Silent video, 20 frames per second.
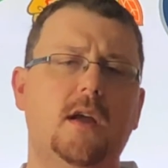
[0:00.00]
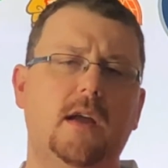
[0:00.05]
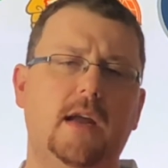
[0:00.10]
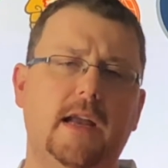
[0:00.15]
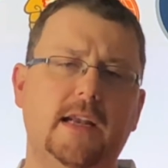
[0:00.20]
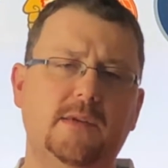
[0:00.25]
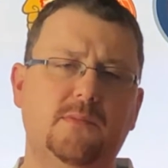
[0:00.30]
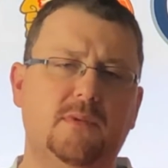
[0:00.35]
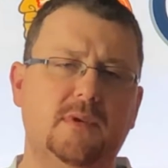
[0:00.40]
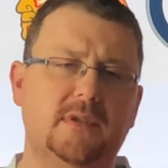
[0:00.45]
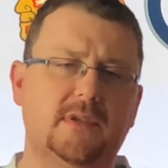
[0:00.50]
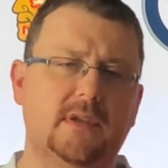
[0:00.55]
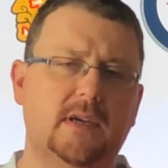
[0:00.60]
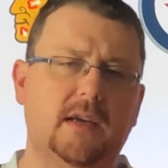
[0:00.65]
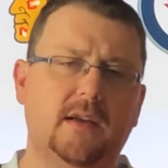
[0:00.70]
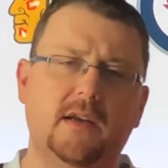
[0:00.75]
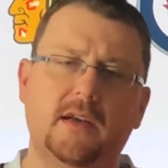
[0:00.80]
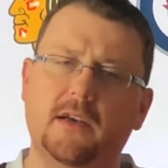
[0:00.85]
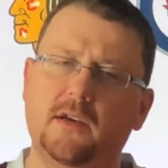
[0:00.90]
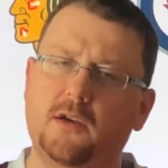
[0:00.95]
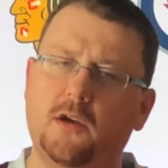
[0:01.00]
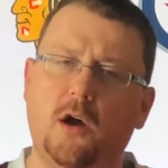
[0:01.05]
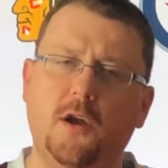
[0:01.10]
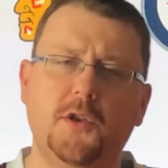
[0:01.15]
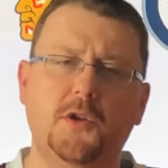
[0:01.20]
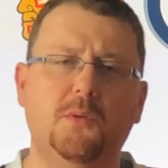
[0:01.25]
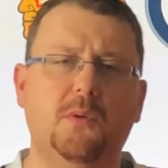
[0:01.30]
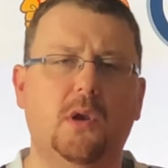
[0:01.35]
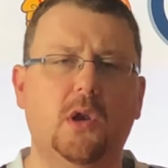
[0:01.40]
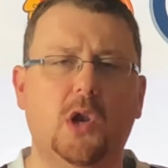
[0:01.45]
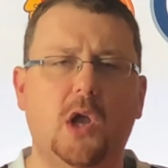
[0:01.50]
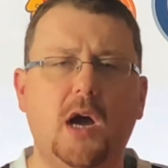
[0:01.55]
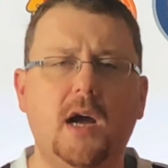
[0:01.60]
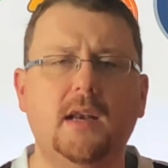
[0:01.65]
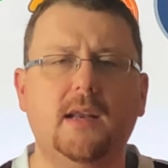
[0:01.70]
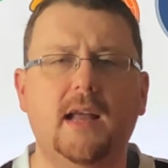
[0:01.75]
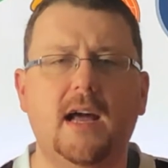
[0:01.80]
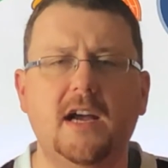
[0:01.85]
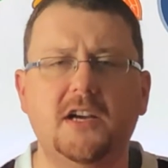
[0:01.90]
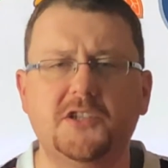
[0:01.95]
It was uh, gone through a
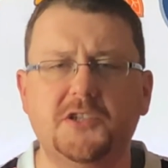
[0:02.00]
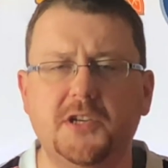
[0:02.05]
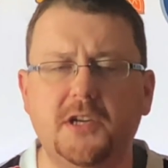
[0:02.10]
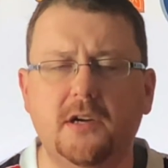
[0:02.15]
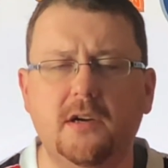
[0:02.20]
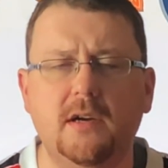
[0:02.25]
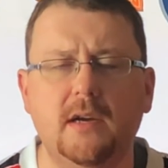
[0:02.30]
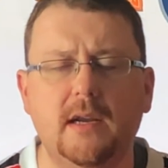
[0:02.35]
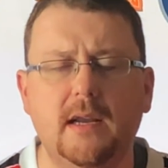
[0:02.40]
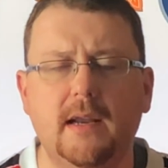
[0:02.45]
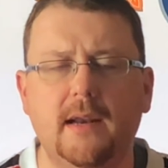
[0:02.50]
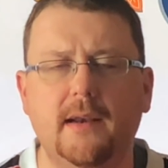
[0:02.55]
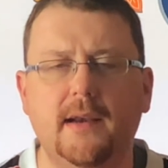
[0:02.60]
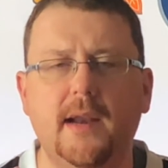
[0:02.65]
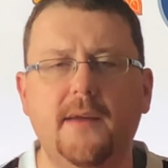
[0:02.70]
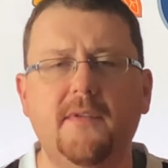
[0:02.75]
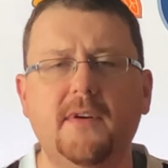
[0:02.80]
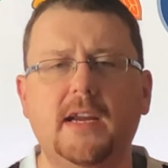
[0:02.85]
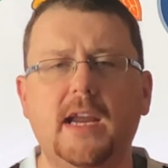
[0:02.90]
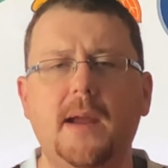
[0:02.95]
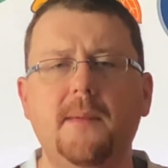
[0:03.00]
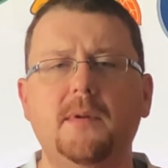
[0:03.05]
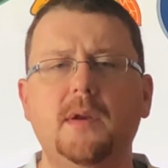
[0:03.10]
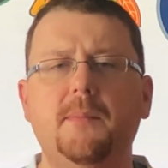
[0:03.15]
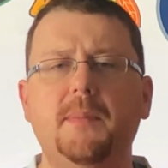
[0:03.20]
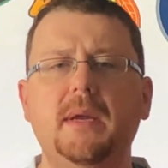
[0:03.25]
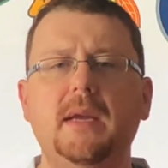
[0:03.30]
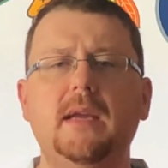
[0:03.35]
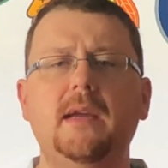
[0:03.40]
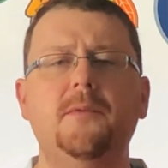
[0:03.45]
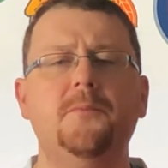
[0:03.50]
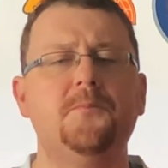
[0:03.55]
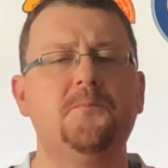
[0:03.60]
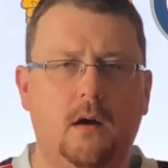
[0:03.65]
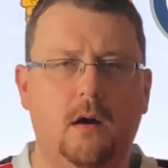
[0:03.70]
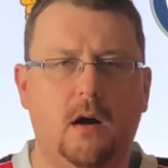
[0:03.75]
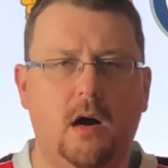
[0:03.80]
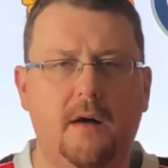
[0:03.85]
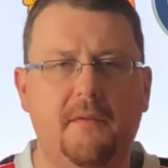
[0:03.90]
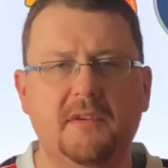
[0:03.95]
lot last year, never came to be.
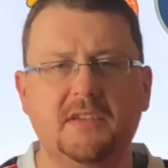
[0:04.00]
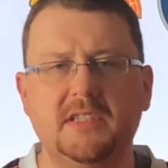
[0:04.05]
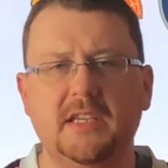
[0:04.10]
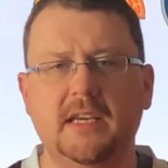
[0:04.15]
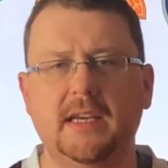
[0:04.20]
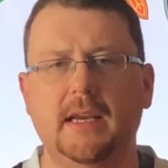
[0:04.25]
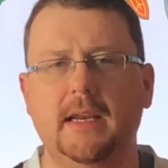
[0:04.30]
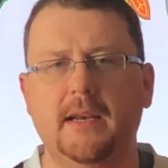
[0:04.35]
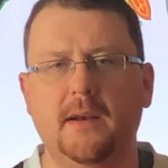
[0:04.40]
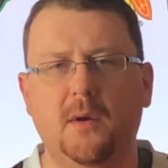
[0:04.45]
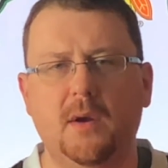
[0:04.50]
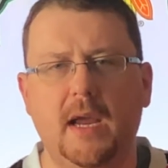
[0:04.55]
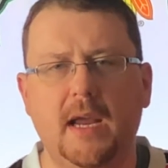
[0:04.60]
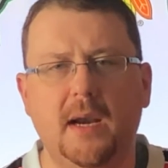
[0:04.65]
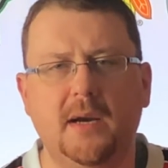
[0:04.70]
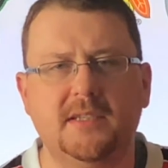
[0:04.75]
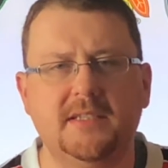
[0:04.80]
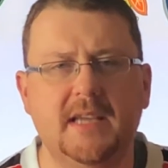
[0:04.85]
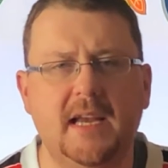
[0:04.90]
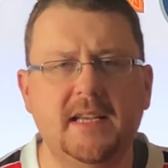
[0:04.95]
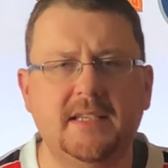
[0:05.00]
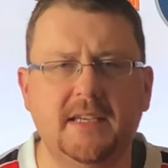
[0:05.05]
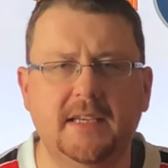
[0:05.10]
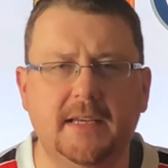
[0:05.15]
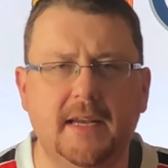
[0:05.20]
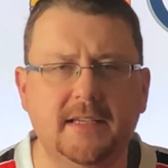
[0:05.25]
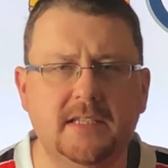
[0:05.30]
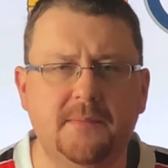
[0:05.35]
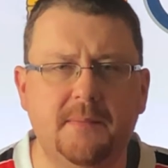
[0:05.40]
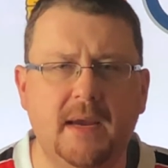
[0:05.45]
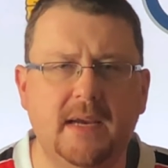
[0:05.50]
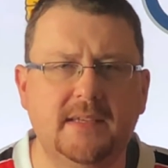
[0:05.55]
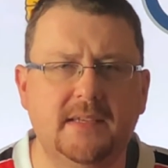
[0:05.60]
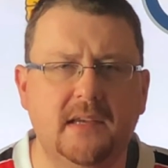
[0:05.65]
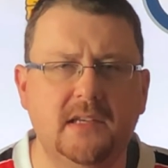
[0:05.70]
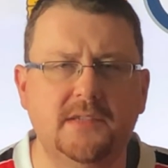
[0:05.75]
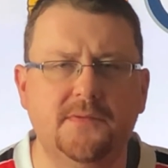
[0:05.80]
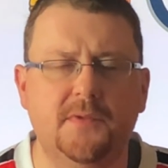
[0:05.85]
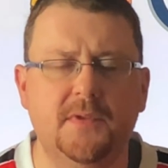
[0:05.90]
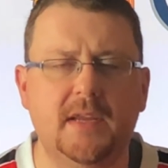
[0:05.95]
Obviously, in a, in a sense, it doesn't make
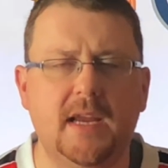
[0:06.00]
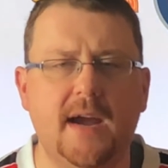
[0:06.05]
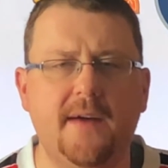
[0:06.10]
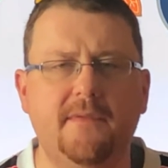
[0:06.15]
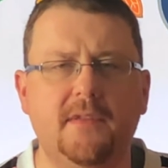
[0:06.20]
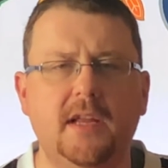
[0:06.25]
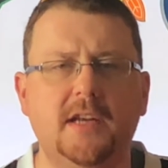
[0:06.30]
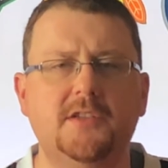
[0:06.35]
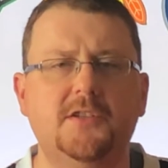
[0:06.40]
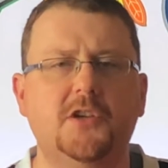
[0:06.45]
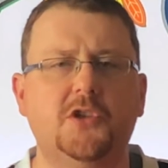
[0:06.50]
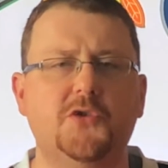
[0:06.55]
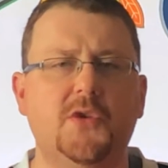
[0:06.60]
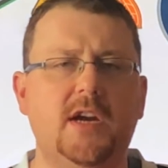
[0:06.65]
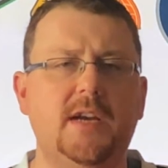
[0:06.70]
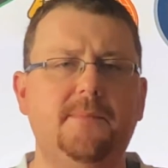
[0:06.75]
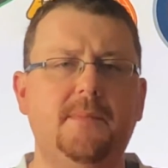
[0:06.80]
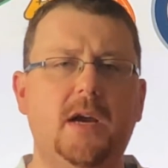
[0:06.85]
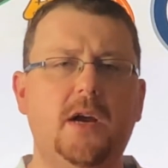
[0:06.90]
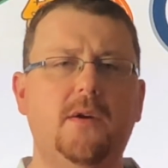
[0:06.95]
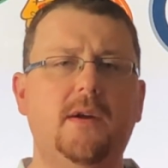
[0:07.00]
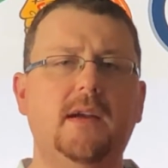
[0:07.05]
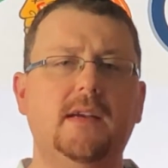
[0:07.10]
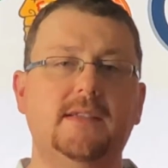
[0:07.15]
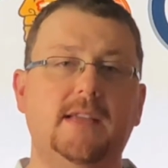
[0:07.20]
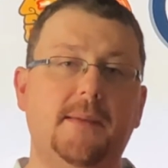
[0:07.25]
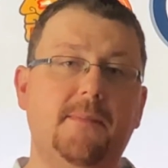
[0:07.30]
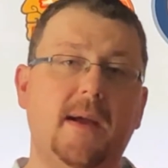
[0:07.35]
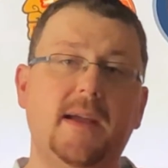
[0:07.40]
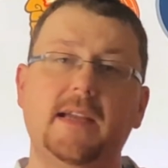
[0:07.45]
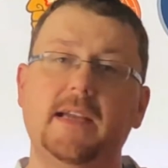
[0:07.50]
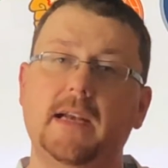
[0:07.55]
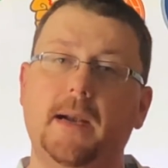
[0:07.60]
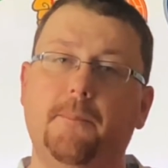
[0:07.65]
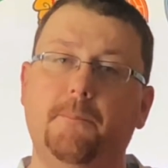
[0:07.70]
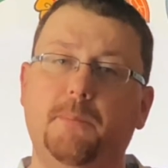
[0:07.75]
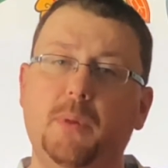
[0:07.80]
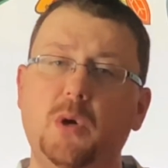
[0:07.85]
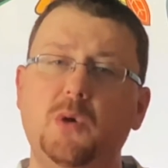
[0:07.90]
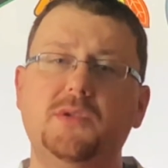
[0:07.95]
sense for the Avalanche to trade Barrie as they might
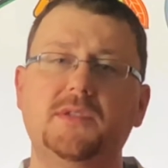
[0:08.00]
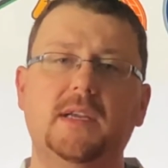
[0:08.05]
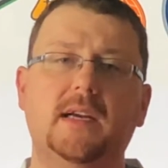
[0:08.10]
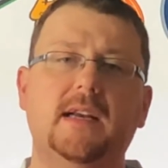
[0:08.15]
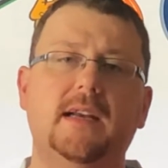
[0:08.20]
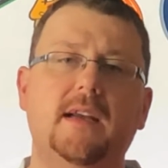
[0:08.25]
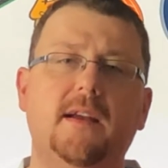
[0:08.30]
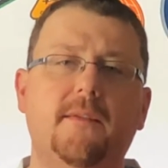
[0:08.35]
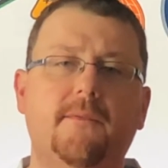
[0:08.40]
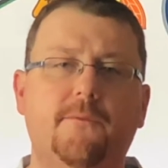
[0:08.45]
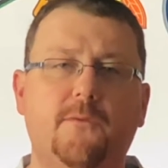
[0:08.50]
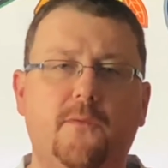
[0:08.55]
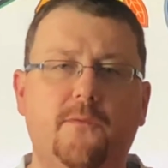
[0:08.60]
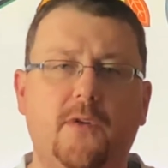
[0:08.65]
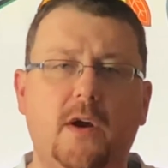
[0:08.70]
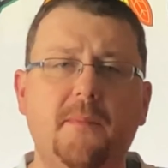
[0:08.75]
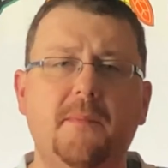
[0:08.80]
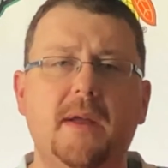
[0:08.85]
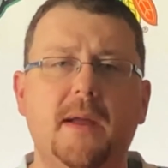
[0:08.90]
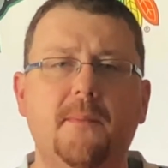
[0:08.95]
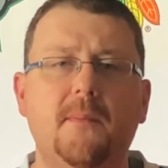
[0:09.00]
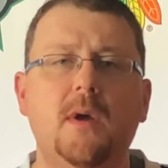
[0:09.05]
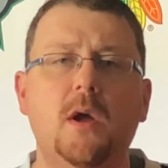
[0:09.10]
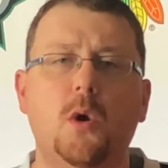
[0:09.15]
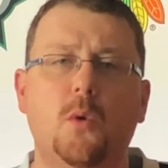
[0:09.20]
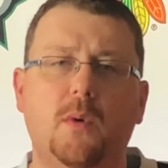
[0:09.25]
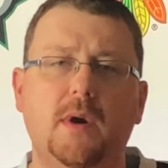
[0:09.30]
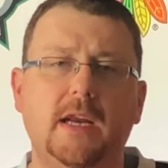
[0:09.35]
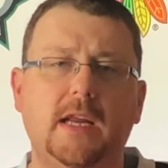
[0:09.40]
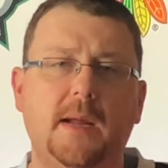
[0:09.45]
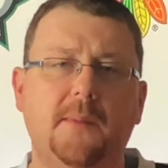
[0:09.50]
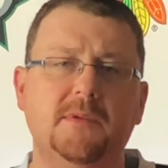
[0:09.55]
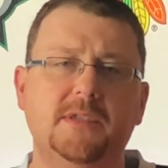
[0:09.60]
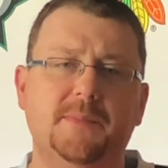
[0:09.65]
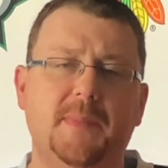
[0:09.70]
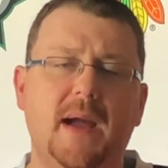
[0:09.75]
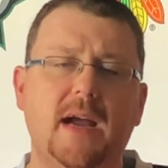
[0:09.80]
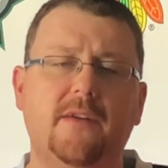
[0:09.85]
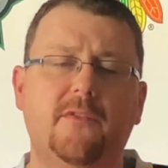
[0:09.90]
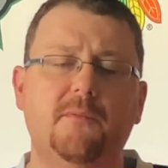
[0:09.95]
get a boost out of him, from him when he
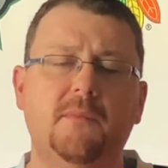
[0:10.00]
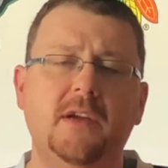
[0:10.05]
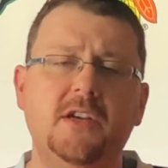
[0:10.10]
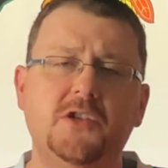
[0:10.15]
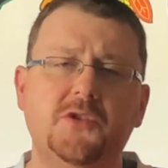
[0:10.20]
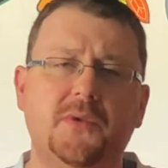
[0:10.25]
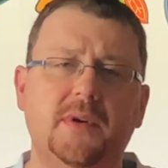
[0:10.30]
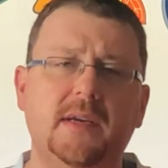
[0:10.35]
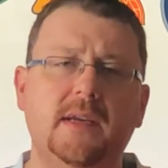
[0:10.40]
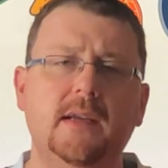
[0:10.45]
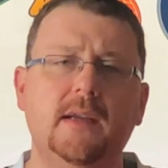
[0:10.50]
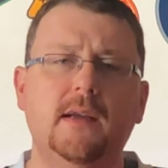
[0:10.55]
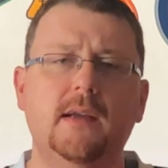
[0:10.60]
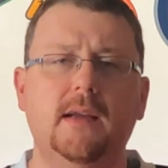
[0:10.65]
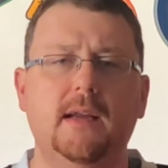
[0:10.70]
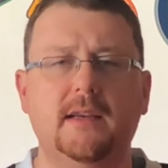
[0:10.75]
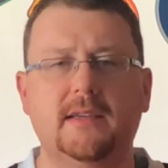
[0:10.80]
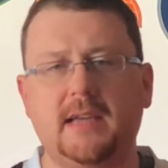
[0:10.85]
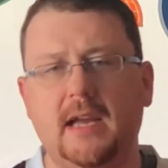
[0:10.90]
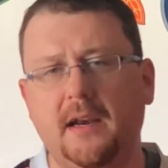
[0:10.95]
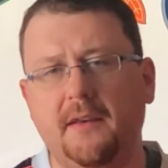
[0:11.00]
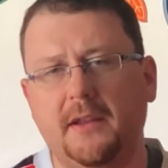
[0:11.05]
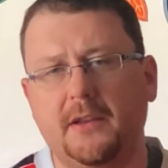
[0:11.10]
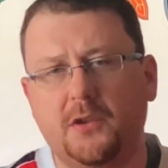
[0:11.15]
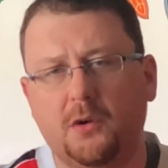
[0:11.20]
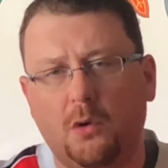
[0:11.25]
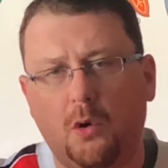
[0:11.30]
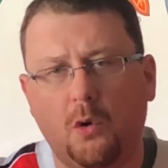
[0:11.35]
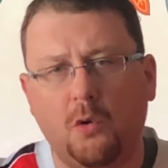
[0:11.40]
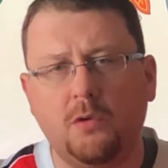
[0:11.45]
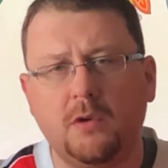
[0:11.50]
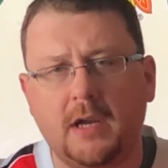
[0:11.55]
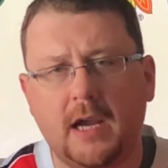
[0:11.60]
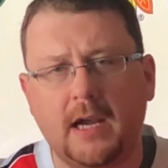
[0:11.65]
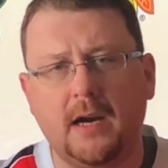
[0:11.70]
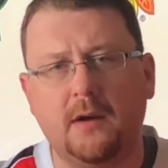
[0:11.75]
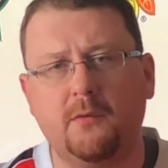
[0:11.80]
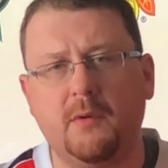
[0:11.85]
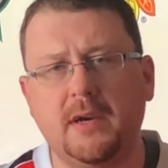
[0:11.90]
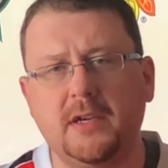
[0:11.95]
comes back from injury, it's kind of like their own
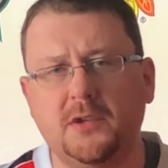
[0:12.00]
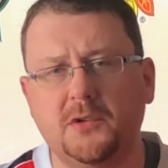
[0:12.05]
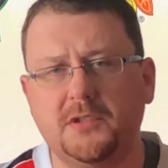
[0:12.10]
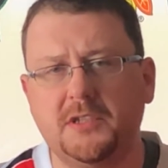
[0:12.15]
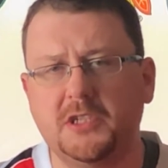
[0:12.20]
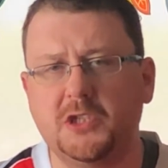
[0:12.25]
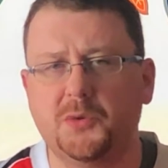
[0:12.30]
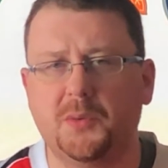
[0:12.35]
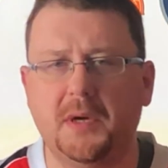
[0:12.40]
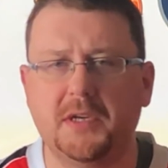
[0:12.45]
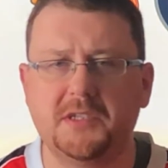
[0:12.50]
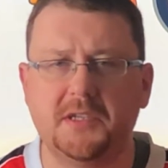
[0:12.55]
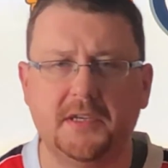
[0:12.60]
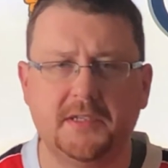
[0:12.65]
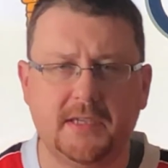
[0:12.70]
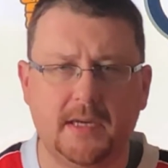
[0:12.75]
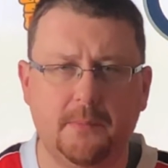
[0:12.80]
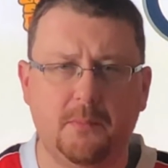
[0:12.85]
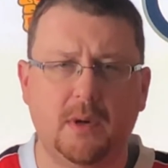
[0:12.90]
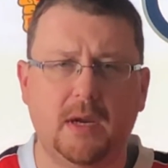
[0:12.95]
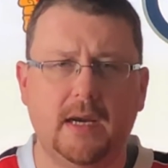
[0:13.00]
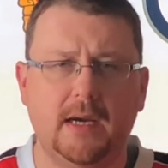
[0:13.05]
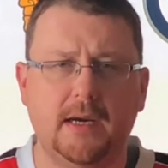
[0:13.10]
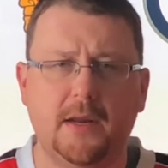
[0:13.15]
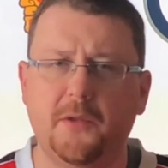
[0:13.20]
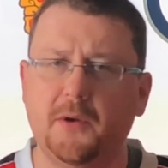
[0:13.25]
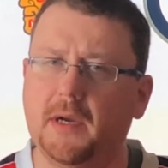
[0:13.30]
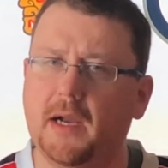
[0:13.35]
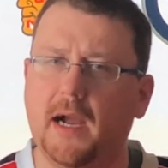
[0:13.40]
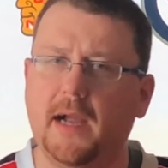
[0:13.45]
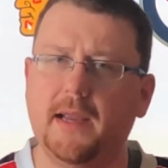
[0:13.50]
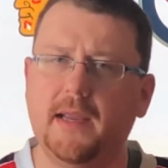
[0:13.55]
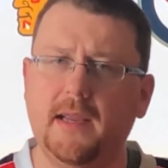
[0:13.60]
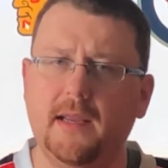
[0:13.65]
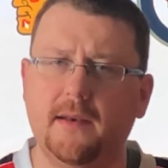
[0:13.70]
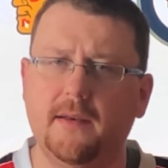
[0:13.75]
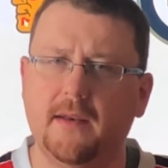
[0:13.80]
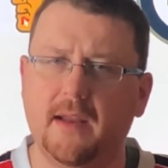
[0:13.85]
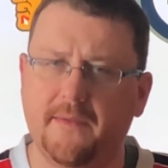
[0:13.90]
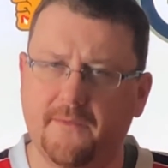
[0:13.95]
kind of rental situation. Instead of bringing another guy in,